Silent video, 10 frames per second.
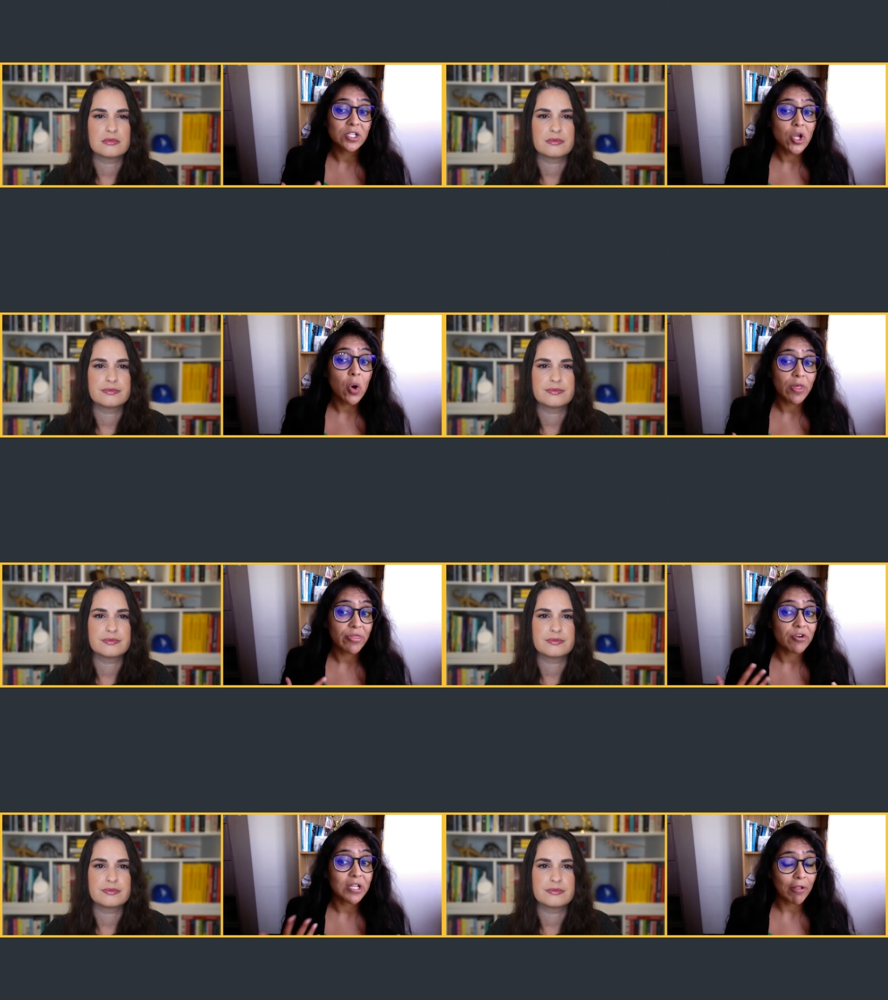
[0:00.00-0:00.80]
Speaker 1: to know
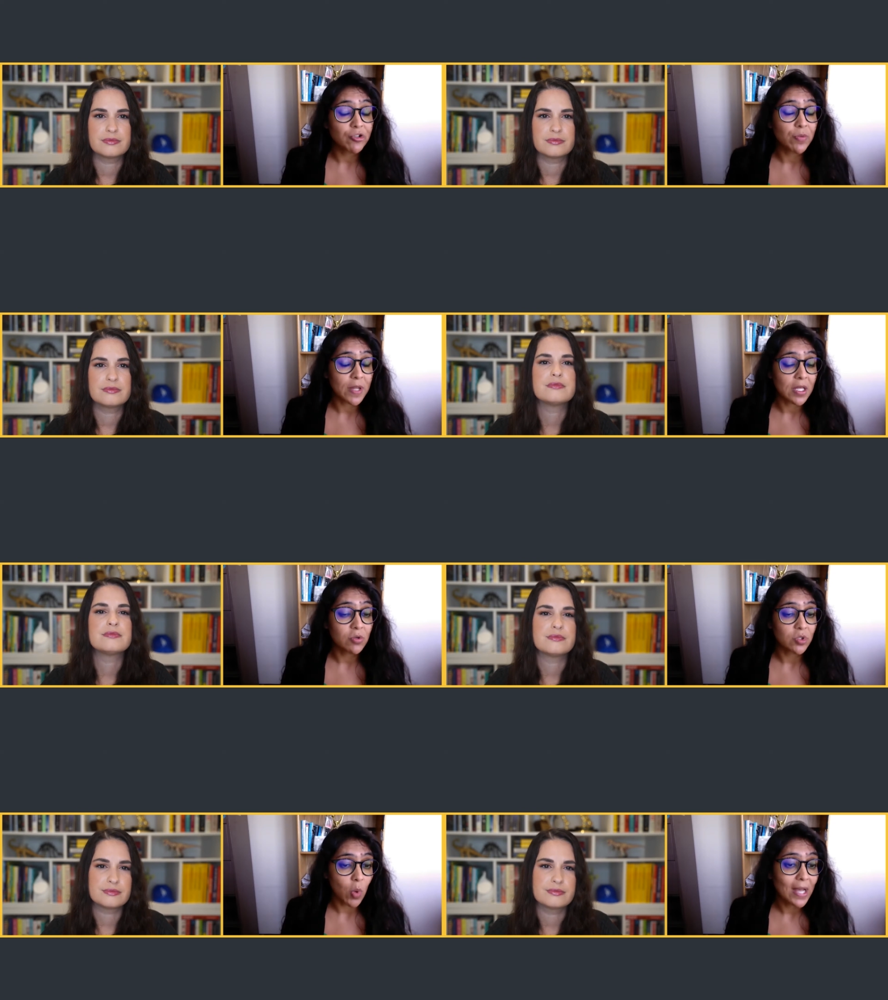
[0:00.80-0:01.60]
that their dollars are being
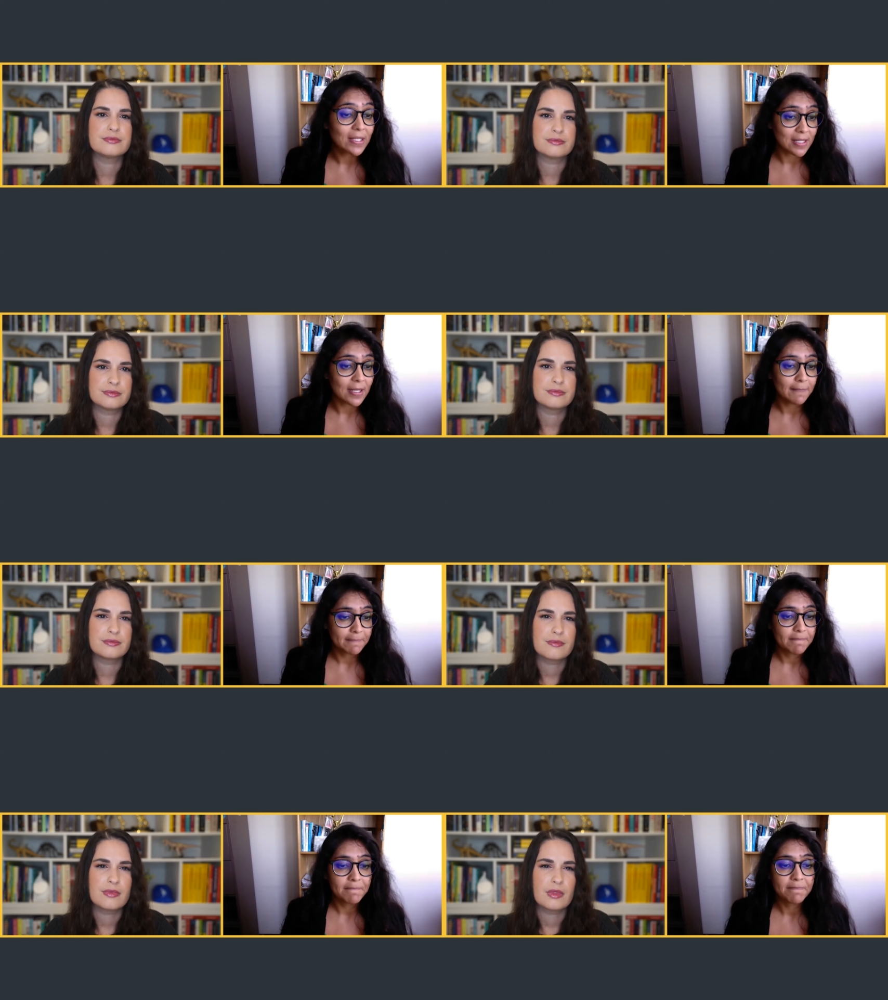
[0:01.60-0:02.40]
used wisely.
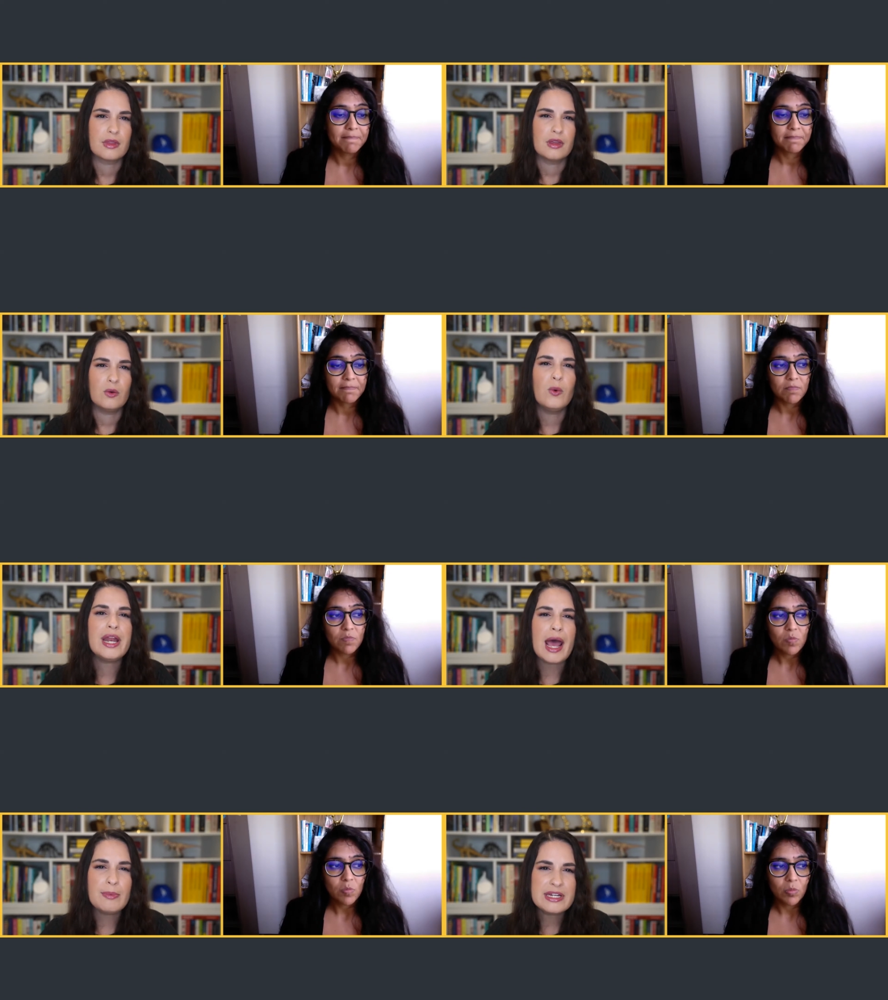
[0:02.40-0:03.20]
Speaker 2: What
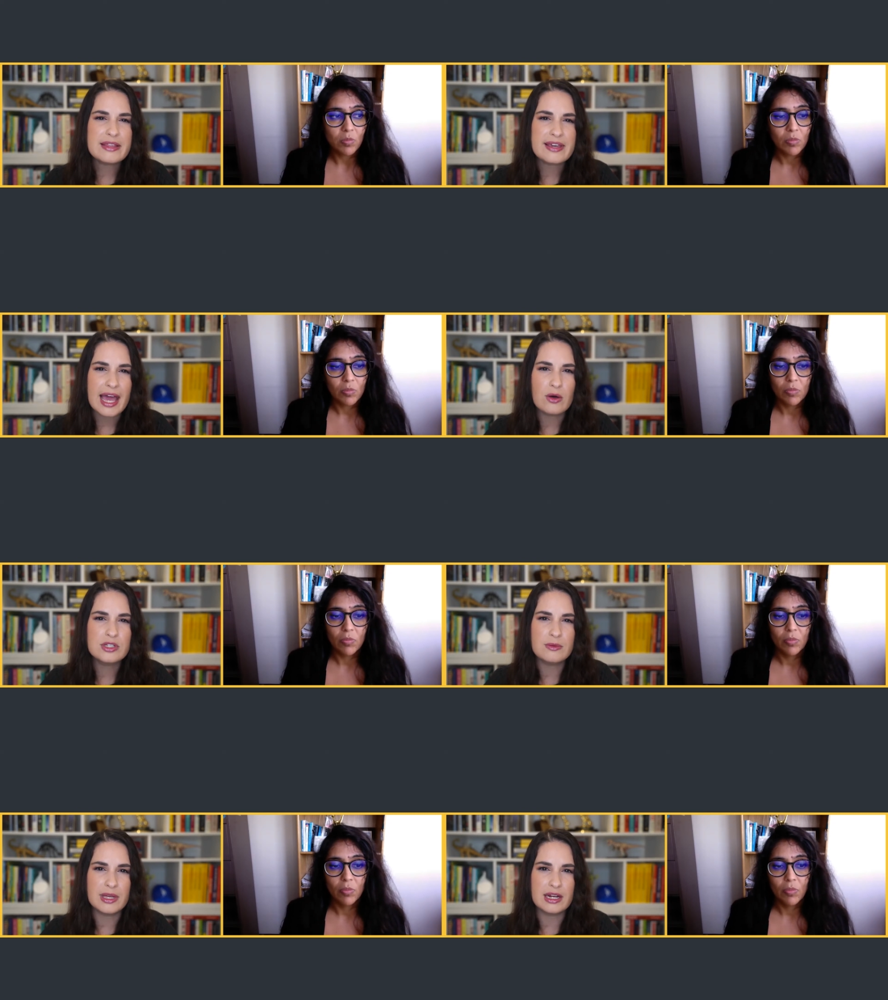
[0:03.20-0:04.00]
happened at the
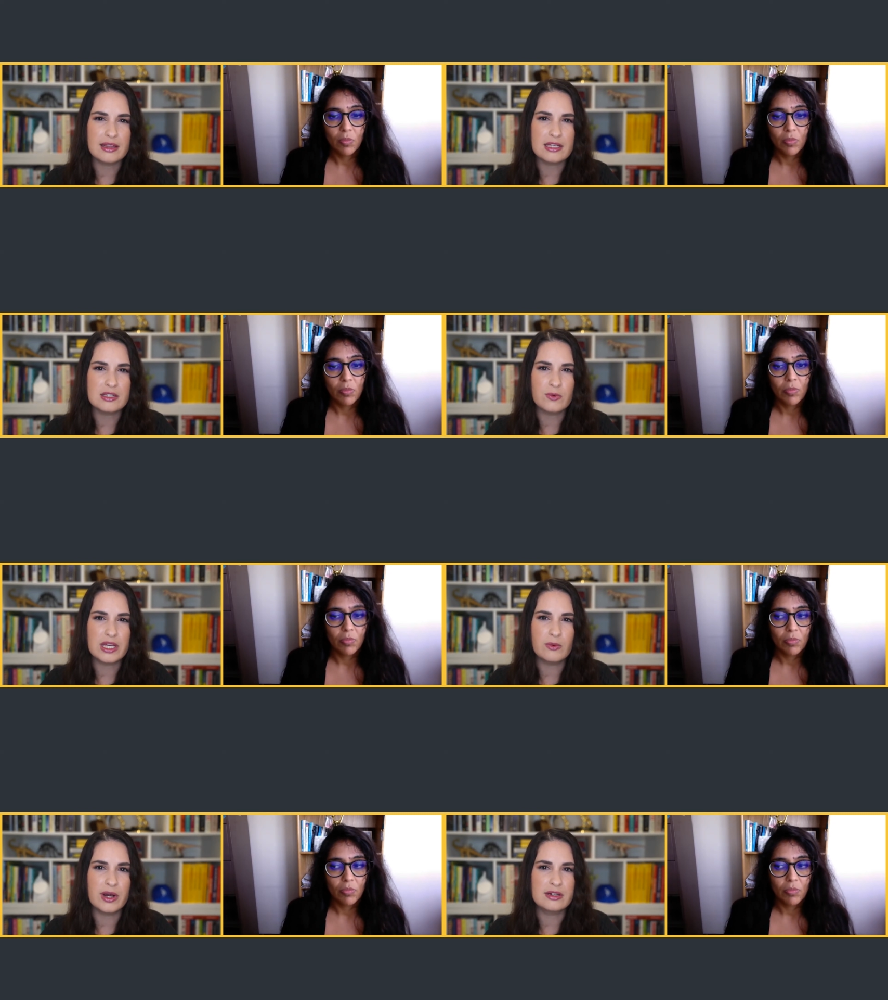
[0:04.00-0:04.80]
council meeting this
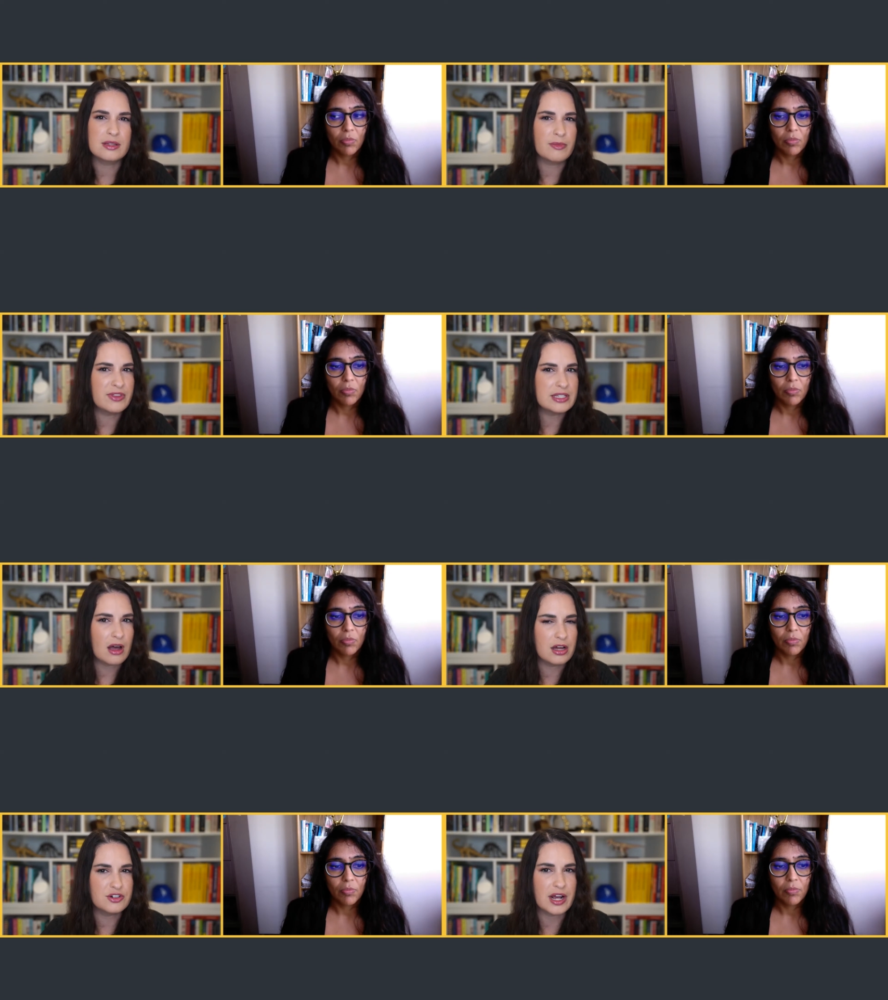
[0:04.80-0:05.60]
week where some of these
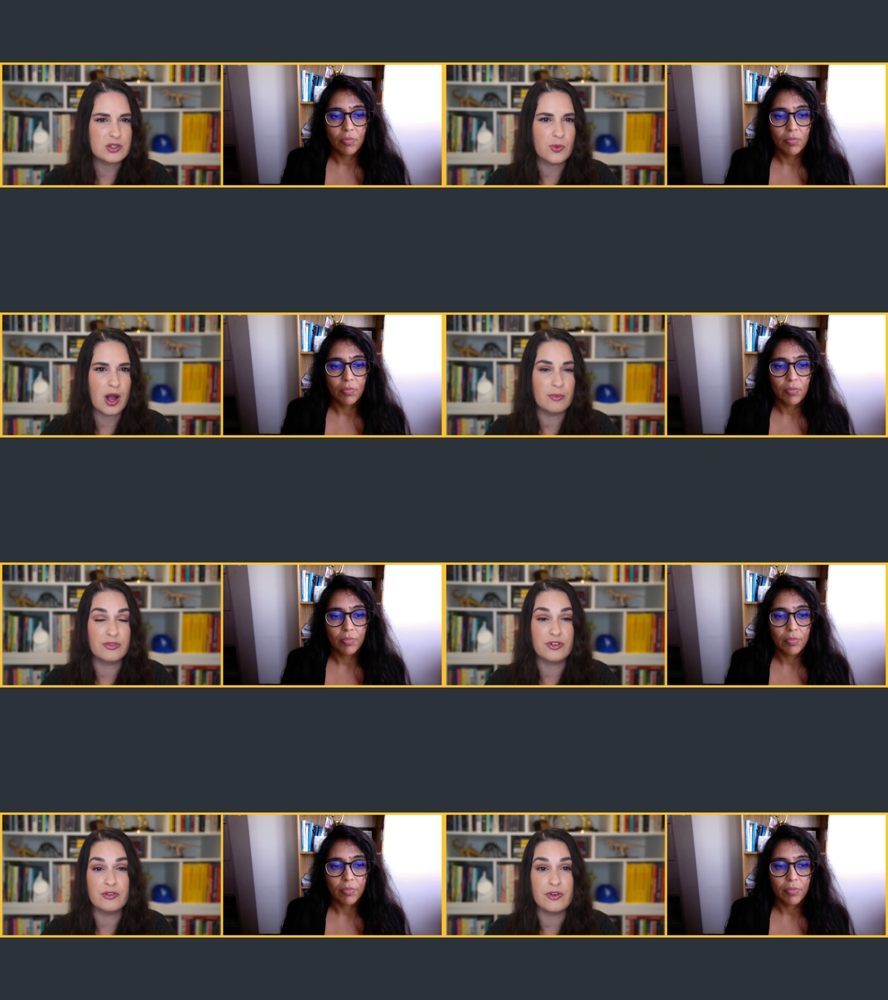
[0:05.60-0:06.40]
contracts were up
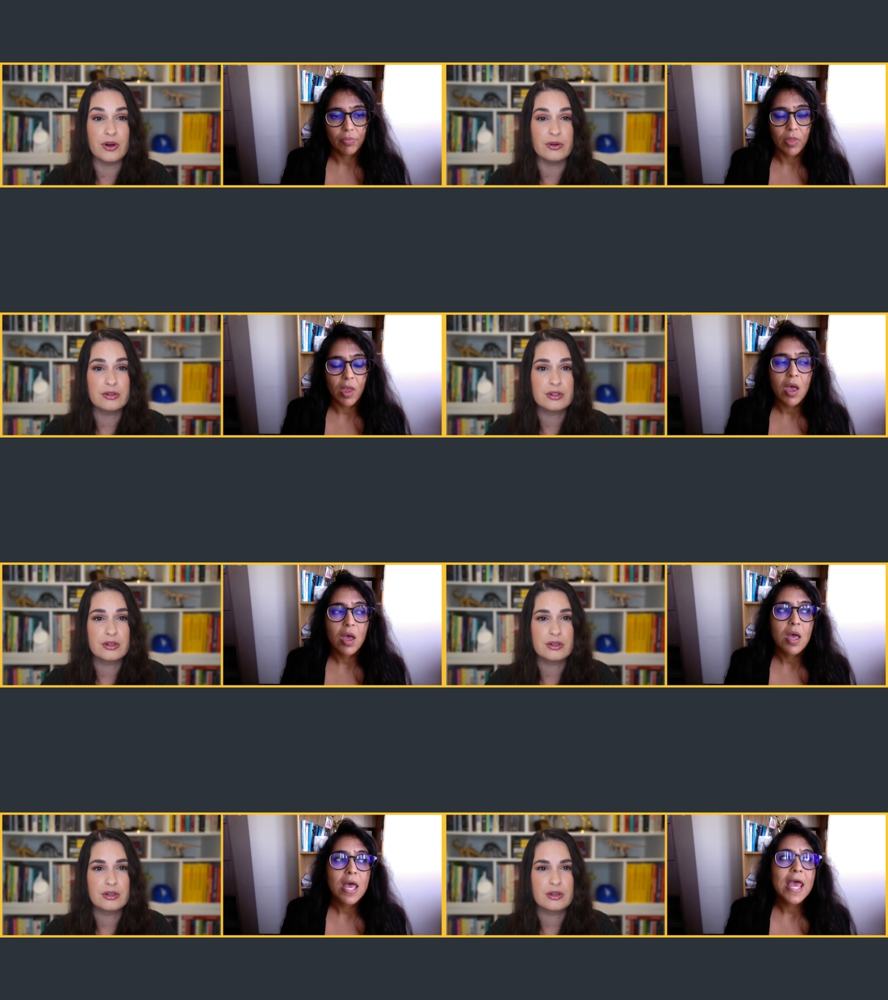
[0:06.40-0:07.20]
for a vote?
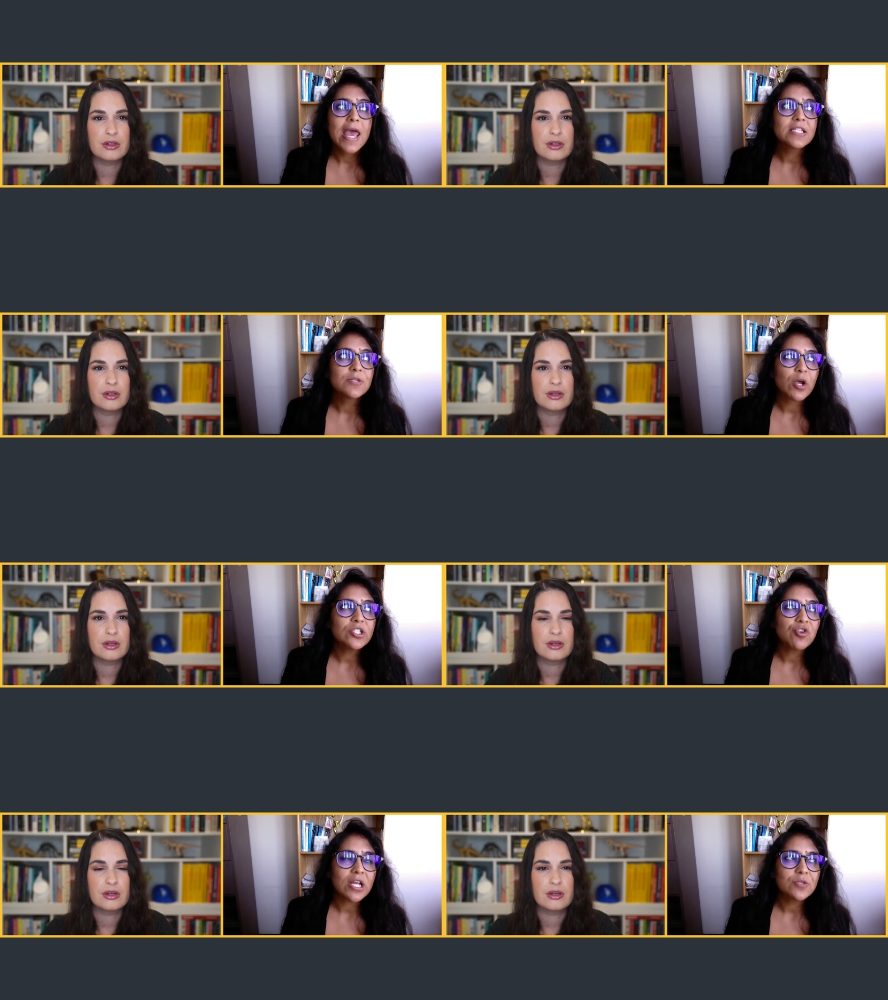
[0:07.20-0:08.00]
Speaker 1: Express
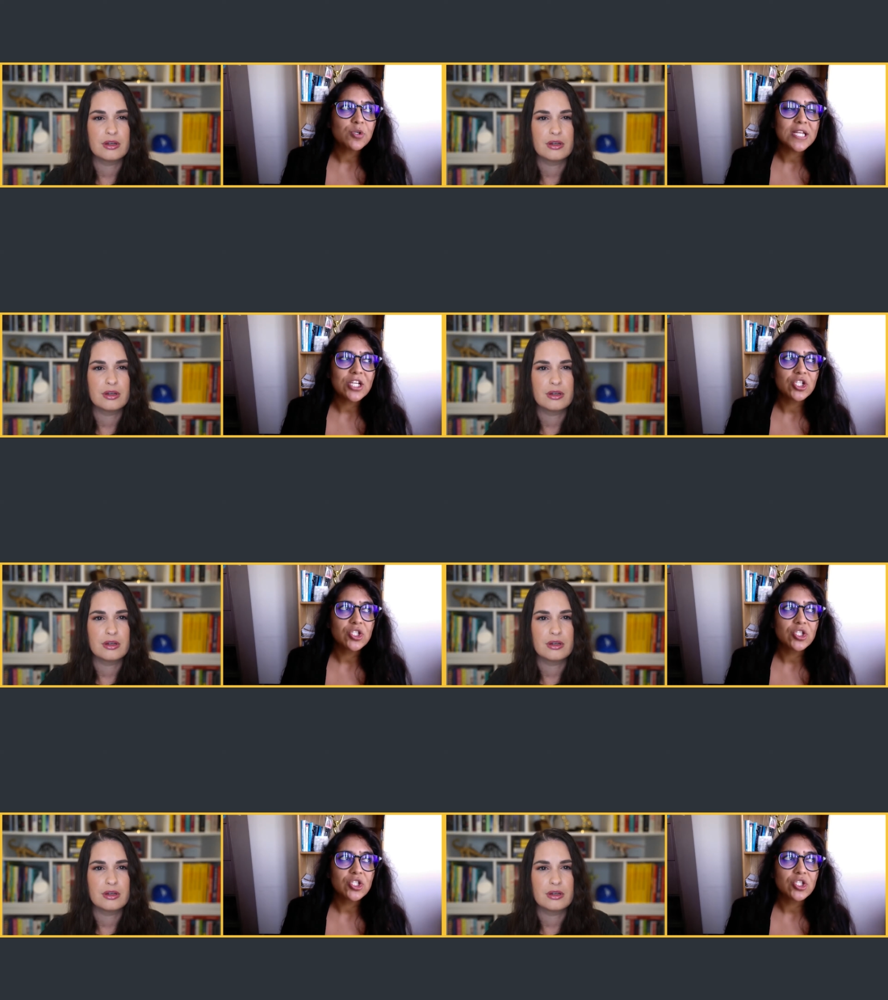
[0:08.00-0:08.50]
Transportation